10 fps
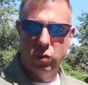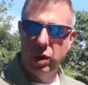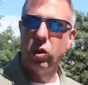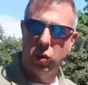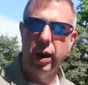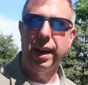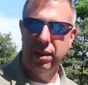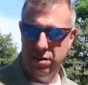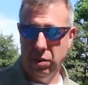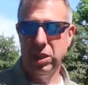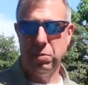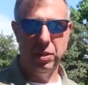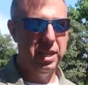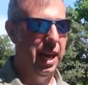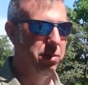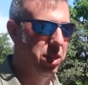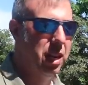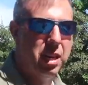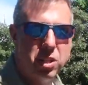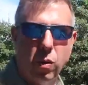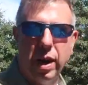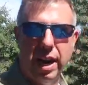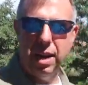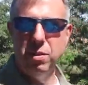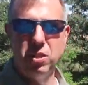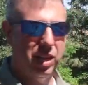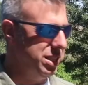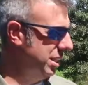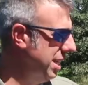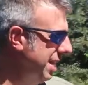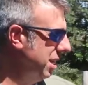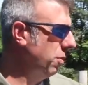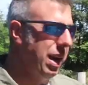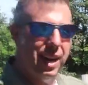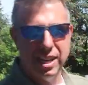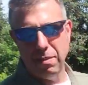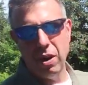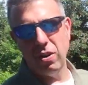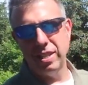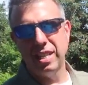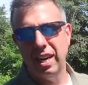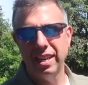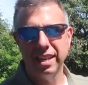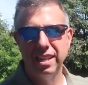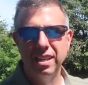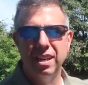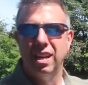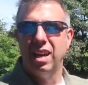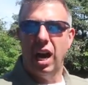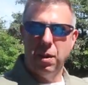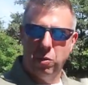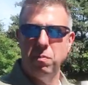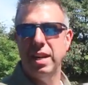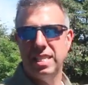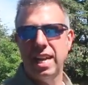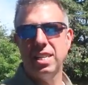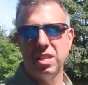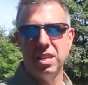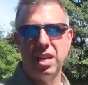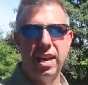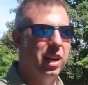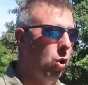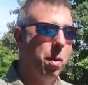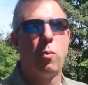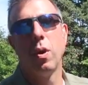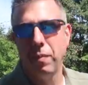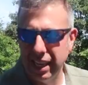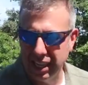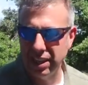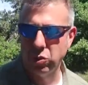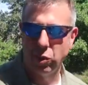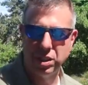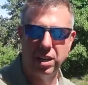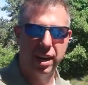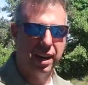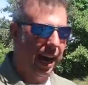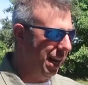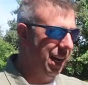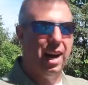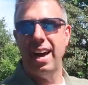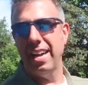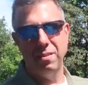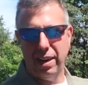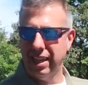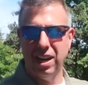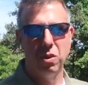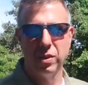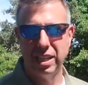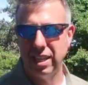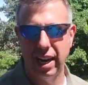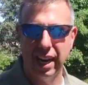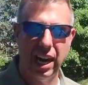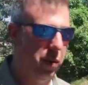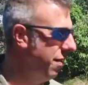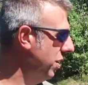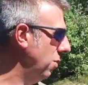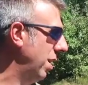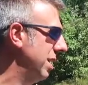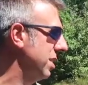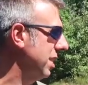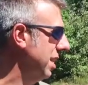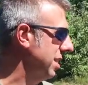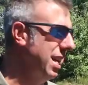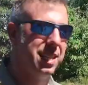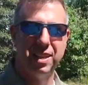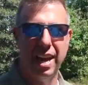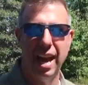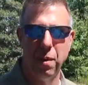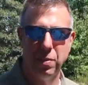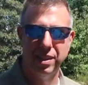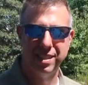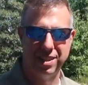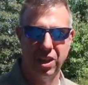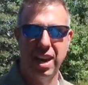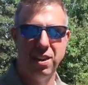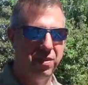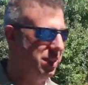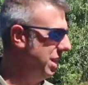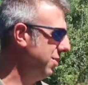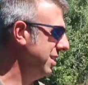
real quick, multiple times. So a hammer drill is essentially when I come out on target, I put my sights on the target or I point my gun towards the target, I align my gun with the target, however you want to suggest that to happen a lot of the